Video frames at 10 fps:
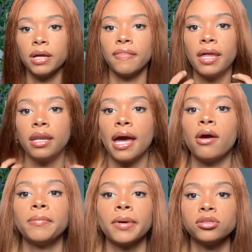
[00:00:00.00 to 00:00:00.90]
and then
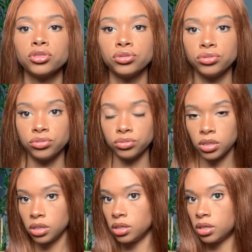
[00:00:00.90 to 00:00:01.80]
now I'm about to
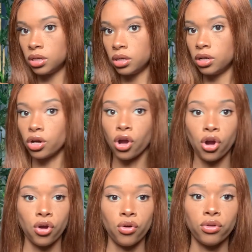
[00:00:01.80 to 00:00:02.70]

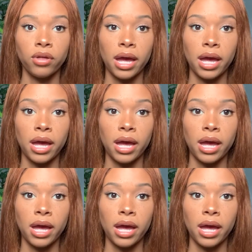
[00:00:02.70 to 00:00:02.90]
curl the